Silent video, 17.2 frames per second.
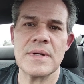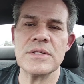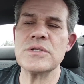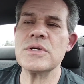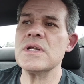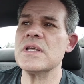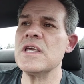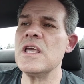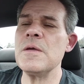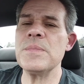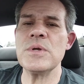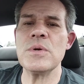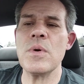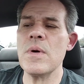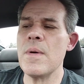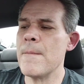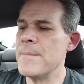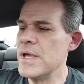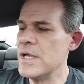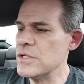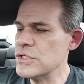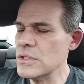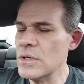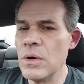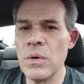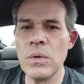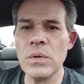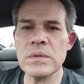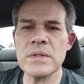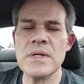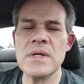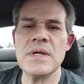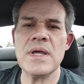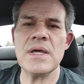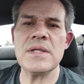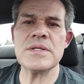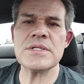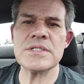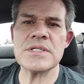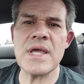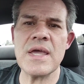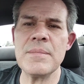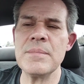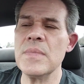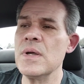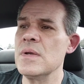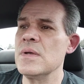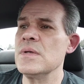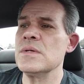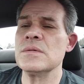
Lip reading: It's going to keep you pigeonholed in the same,